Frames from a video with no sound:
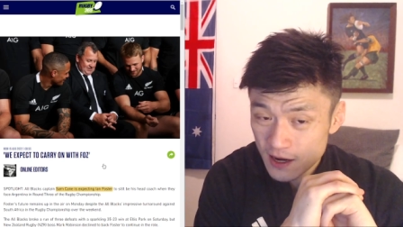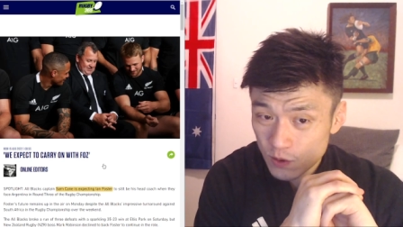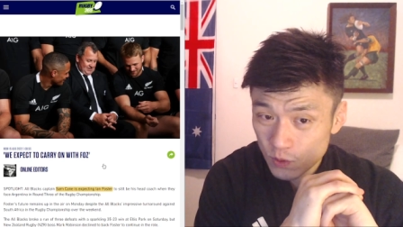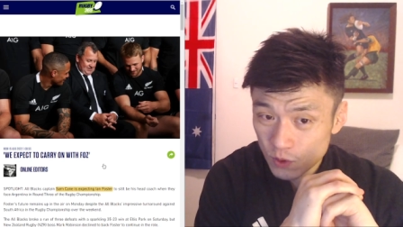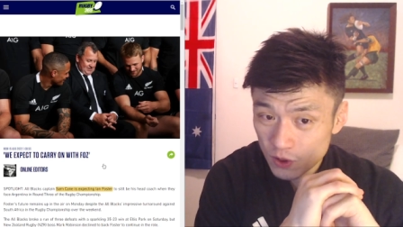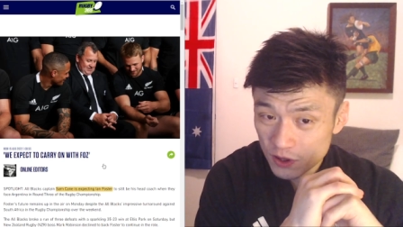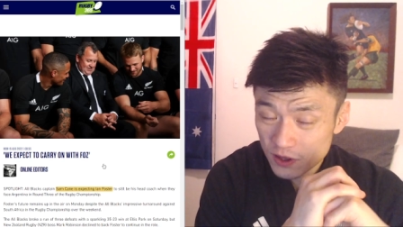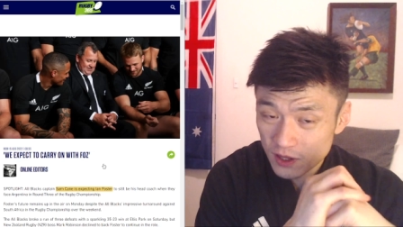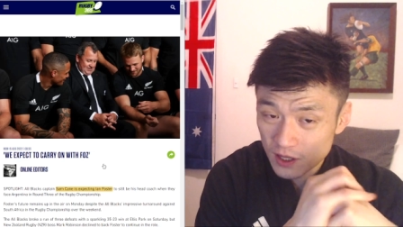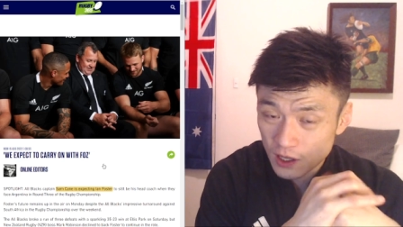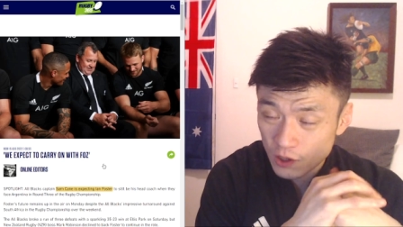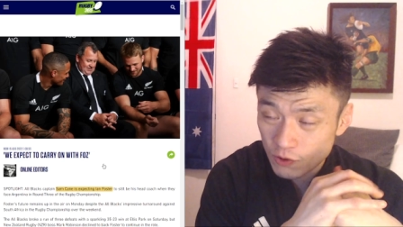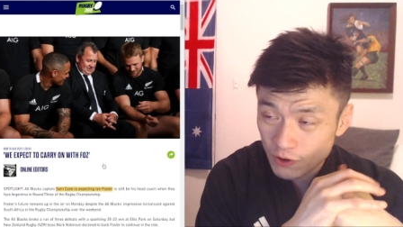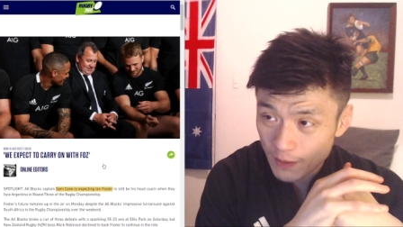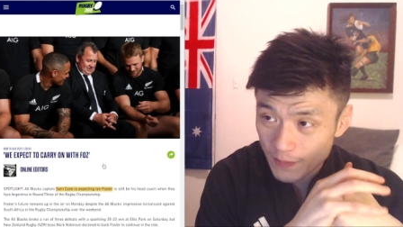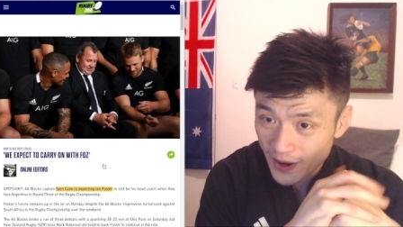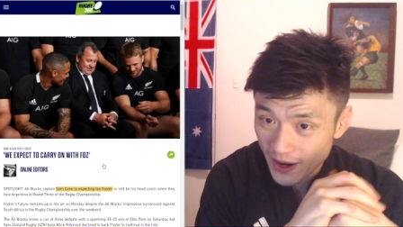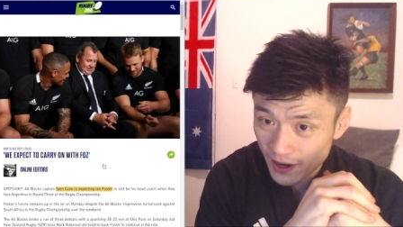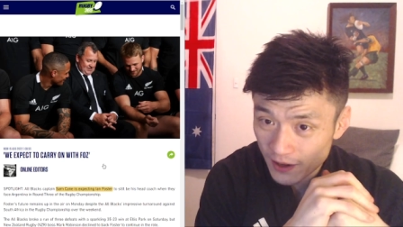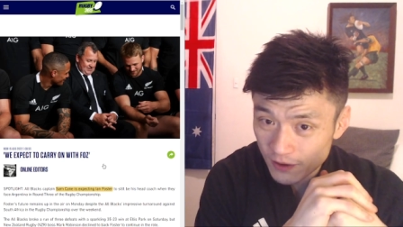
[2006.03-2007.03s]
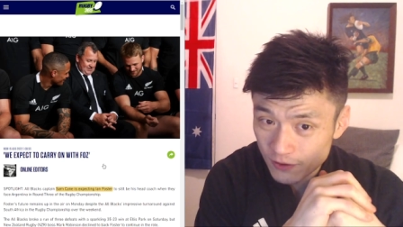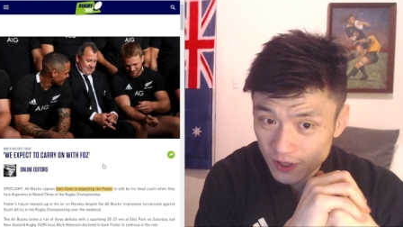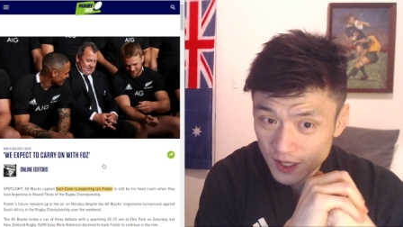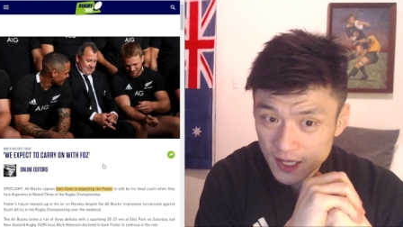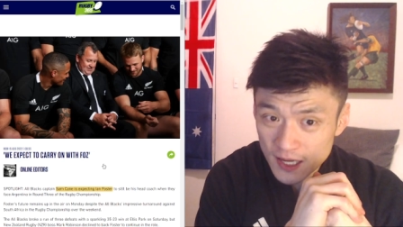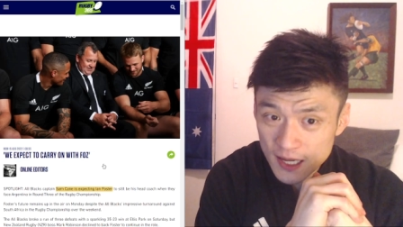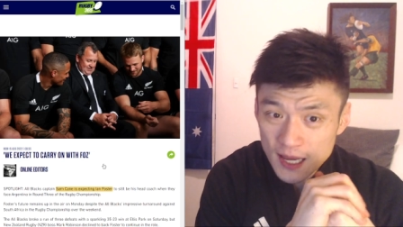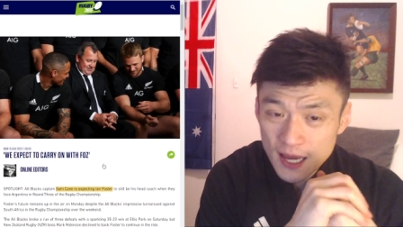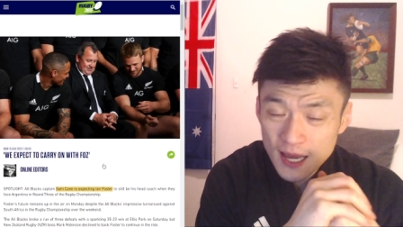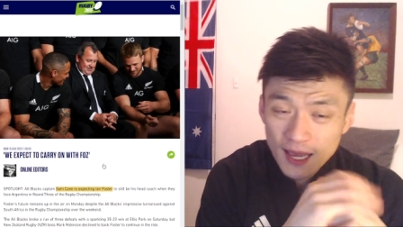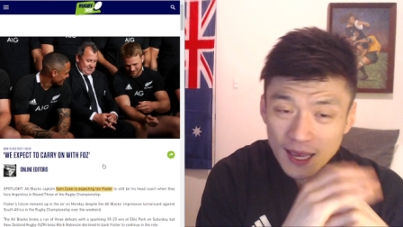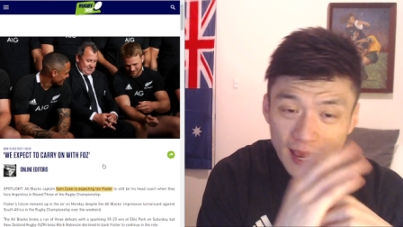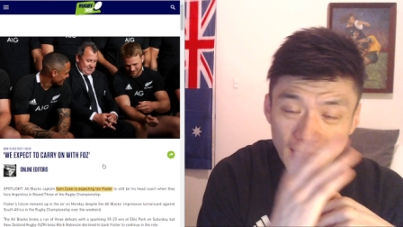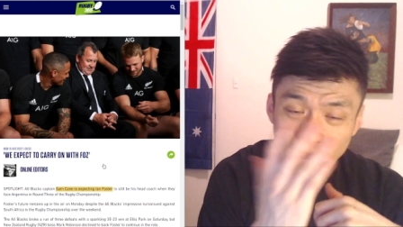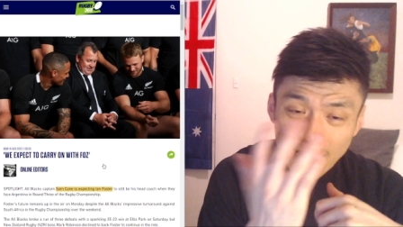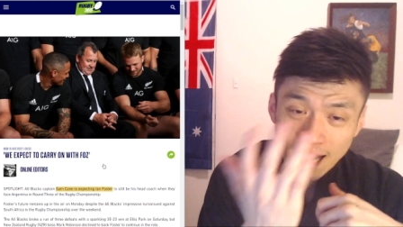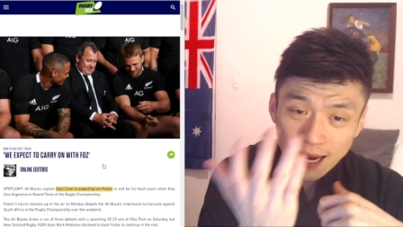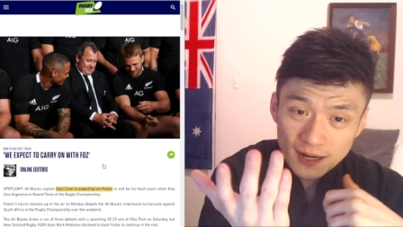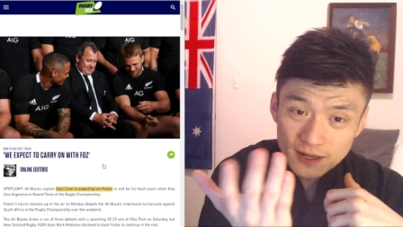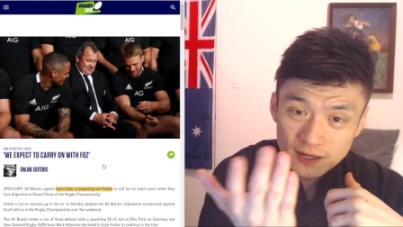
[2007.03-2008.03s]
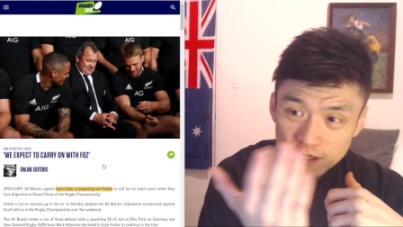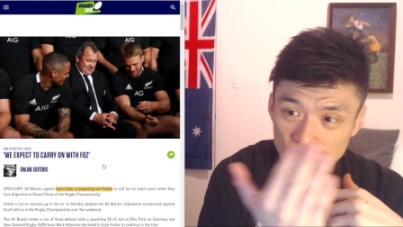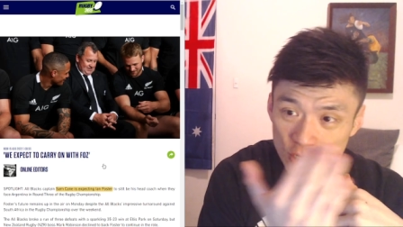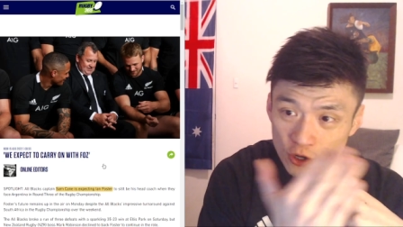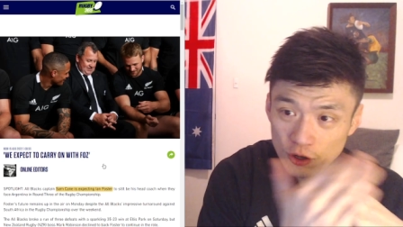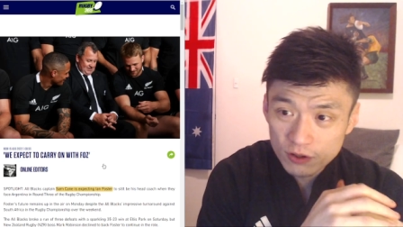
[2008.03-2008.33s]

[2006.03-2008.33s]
with Graham Henry, and